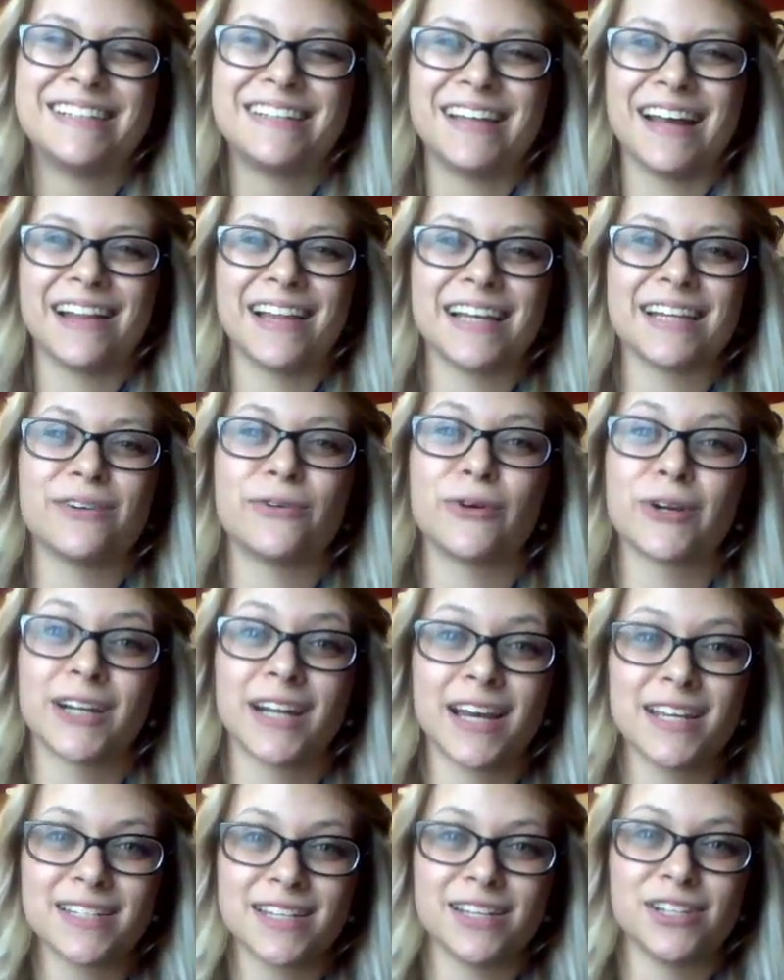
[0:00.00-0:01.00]
I like
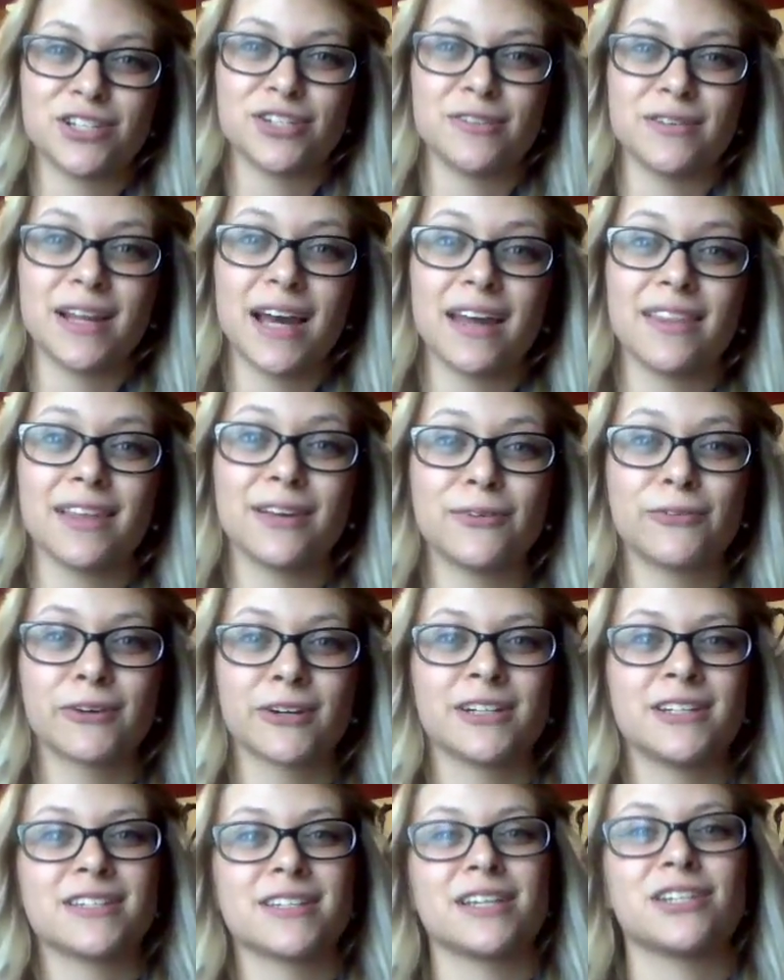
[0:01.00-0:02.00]
organization. I think
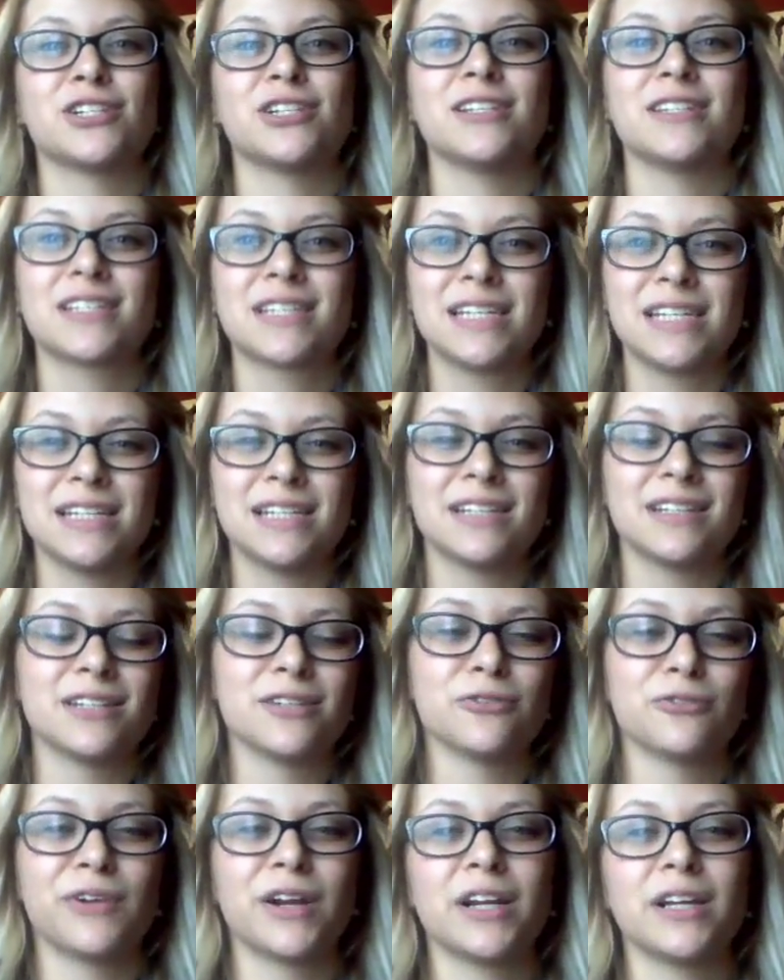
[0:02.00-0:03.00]
organization is key
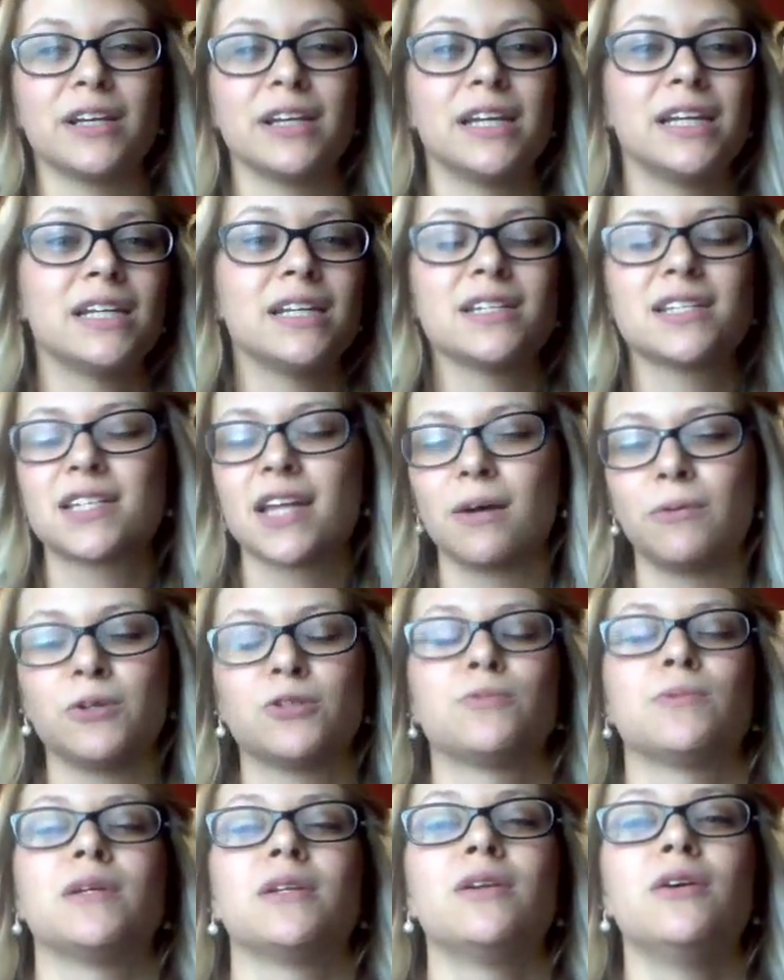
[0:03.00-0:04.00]
to running any
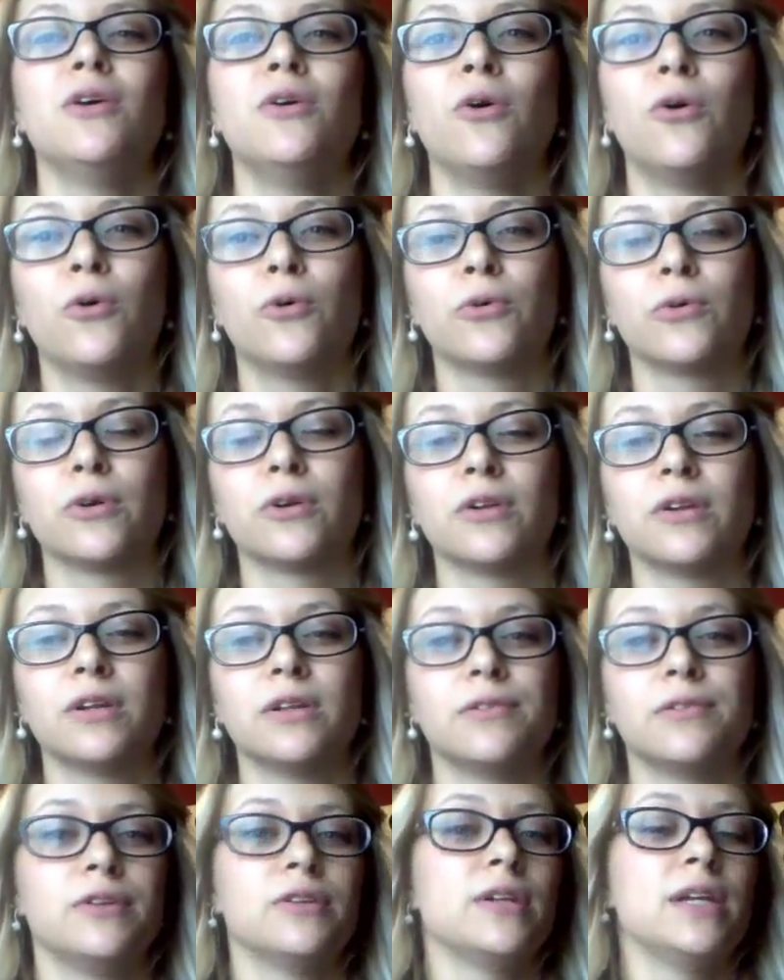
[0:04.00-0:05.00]
establishment or
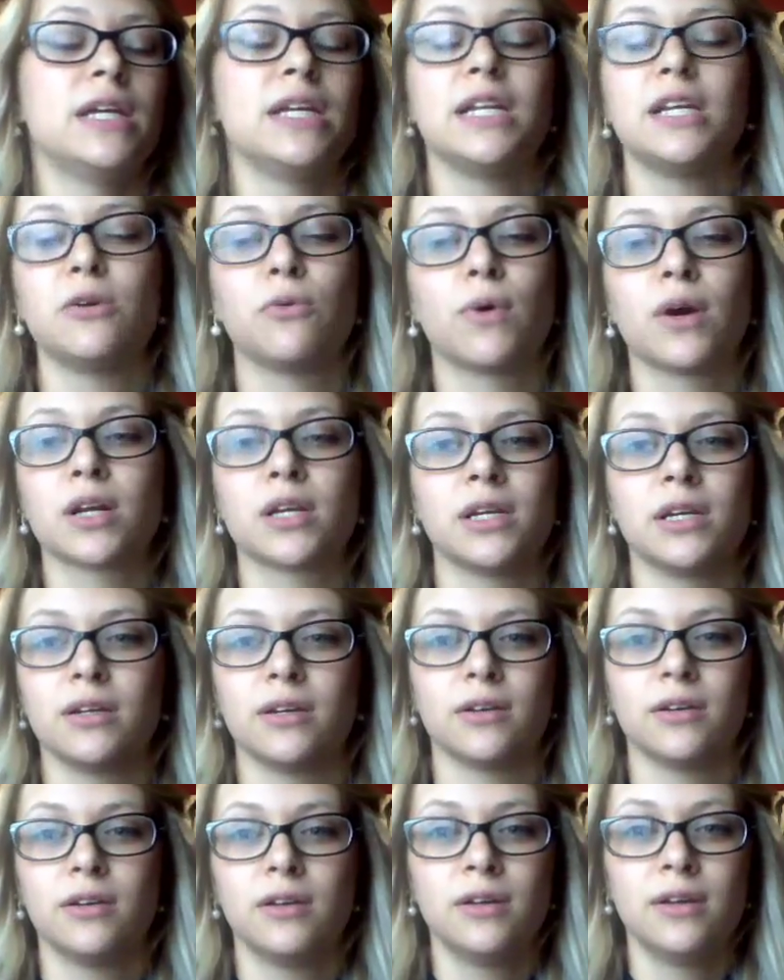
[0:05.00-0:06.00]
any
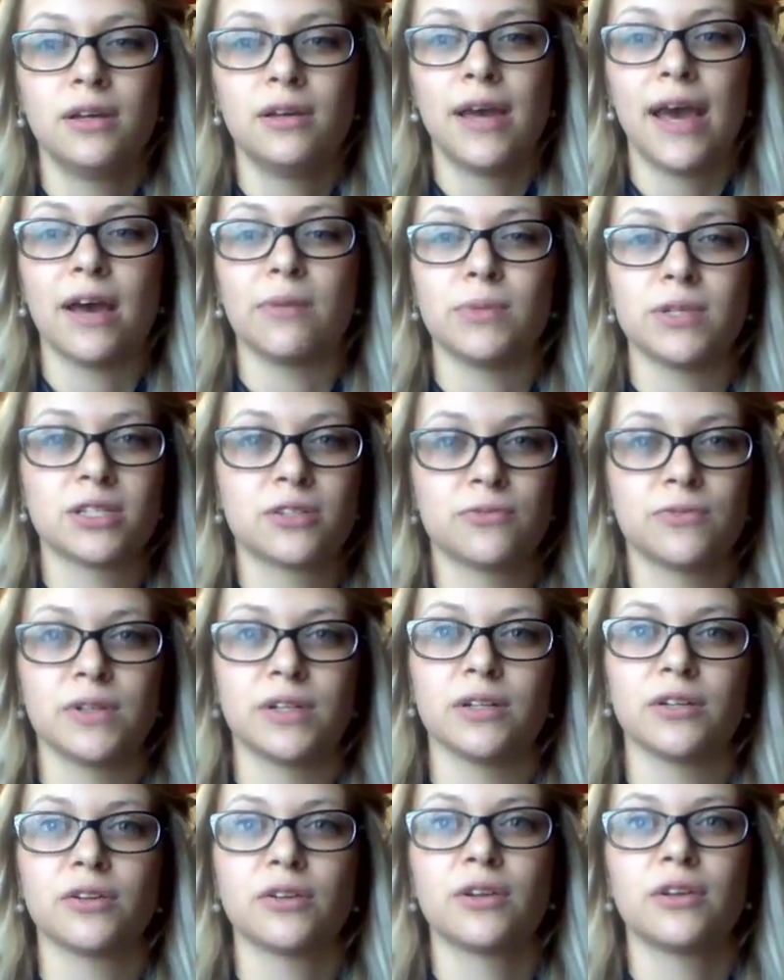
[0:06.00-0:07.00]
working
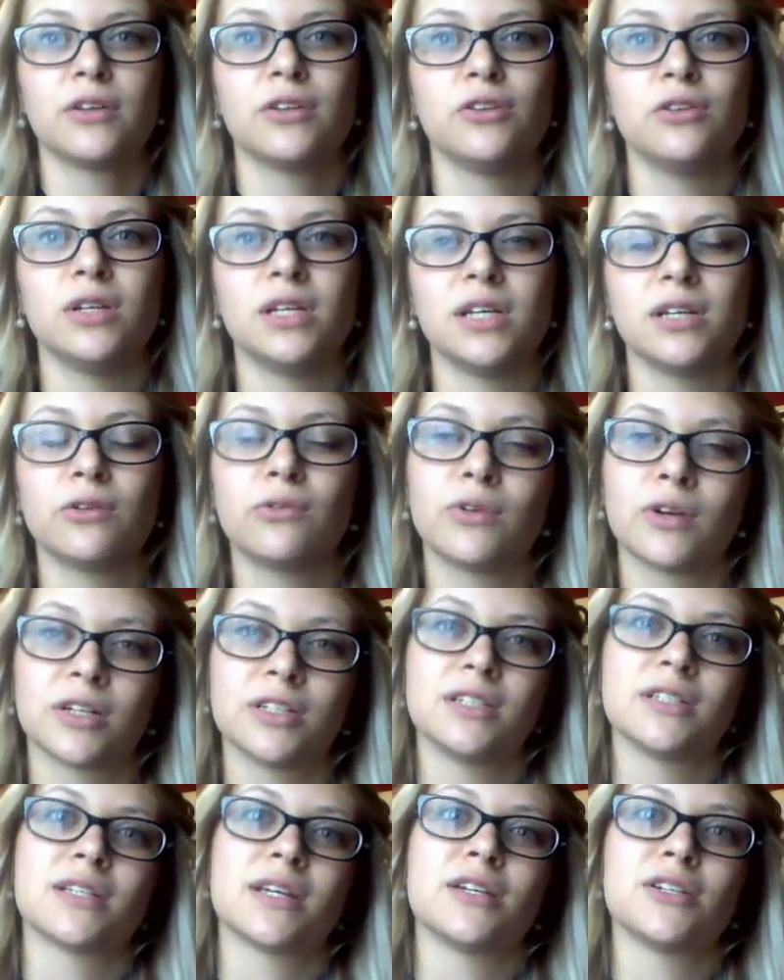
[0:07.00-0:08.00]
atmosphere. You need
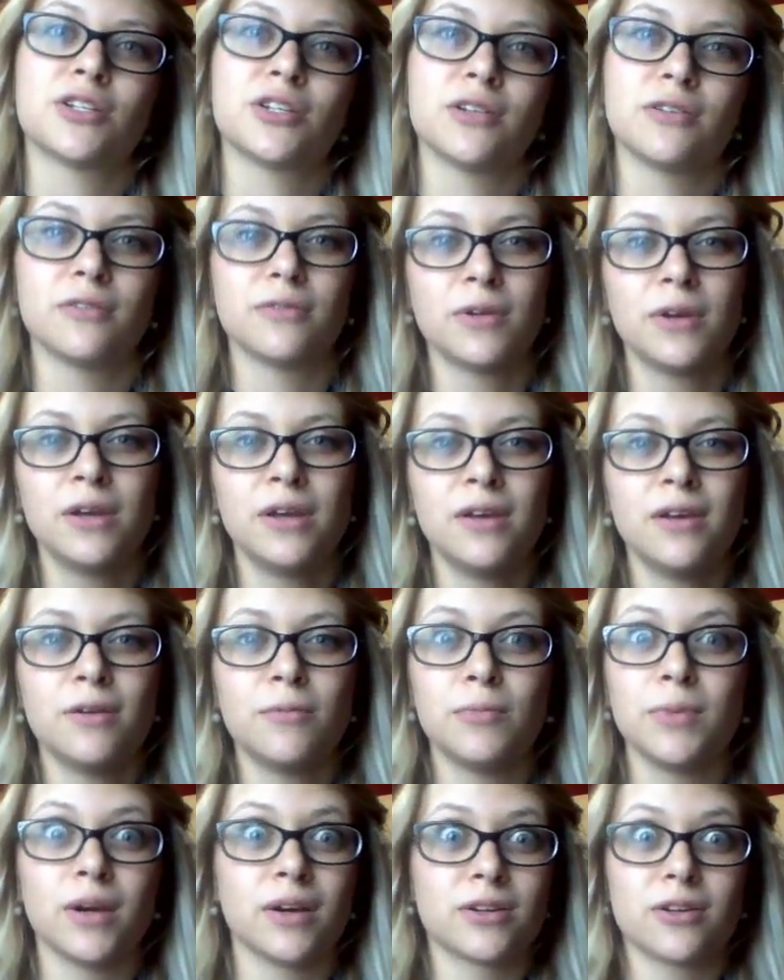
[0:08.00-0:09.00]
organization
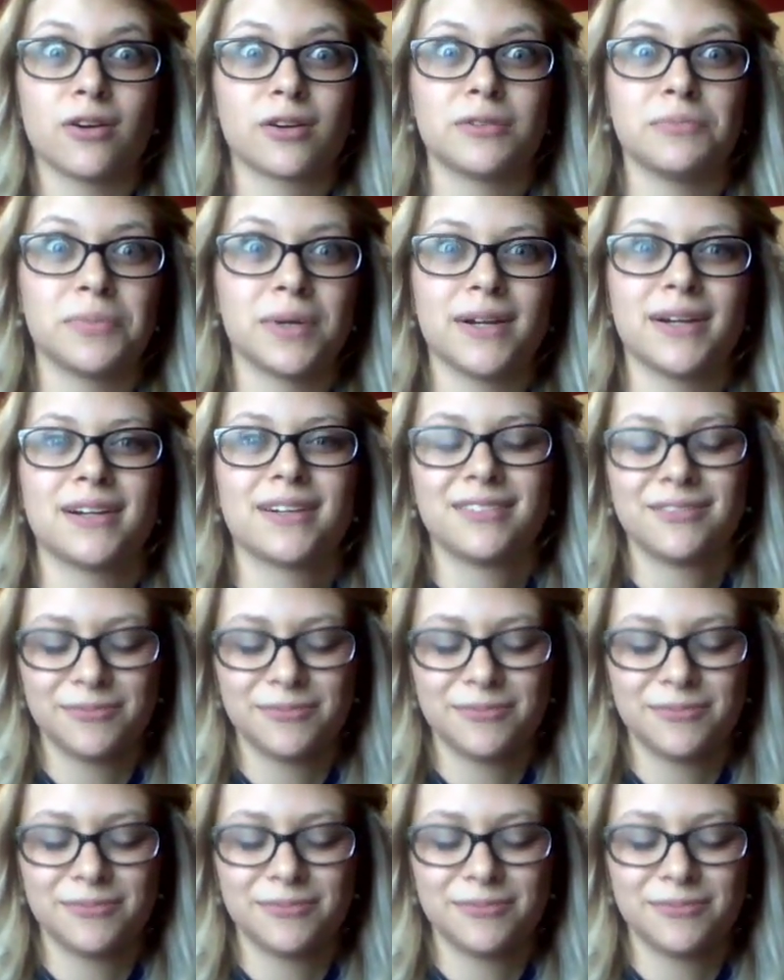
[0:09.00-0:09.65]
beyond all compare.